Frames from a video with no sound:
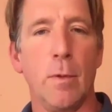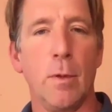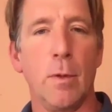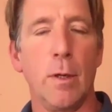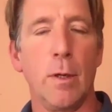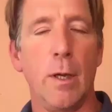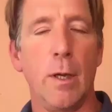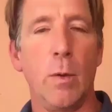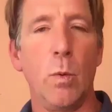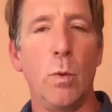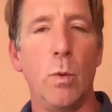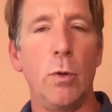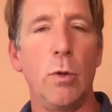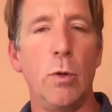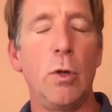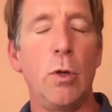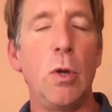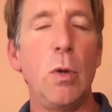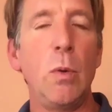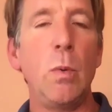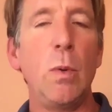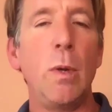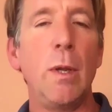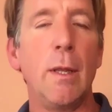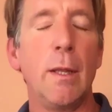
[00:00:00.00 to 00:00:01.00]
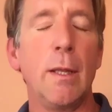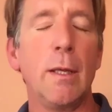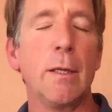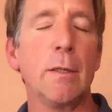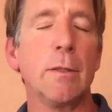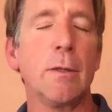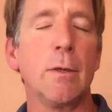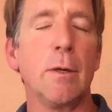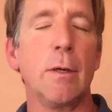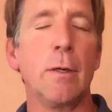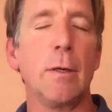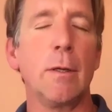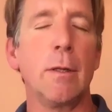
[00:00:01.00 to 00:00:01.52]
Okay, we're doing
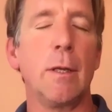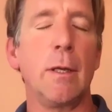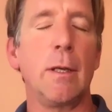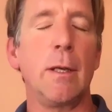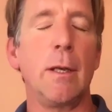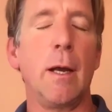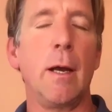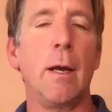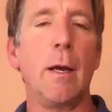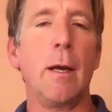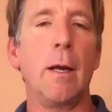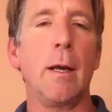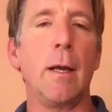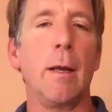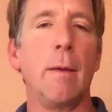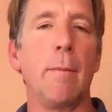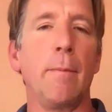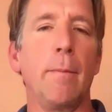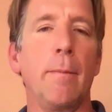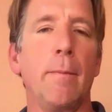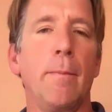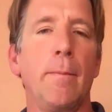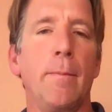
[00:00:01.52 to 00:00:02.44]
this all the time,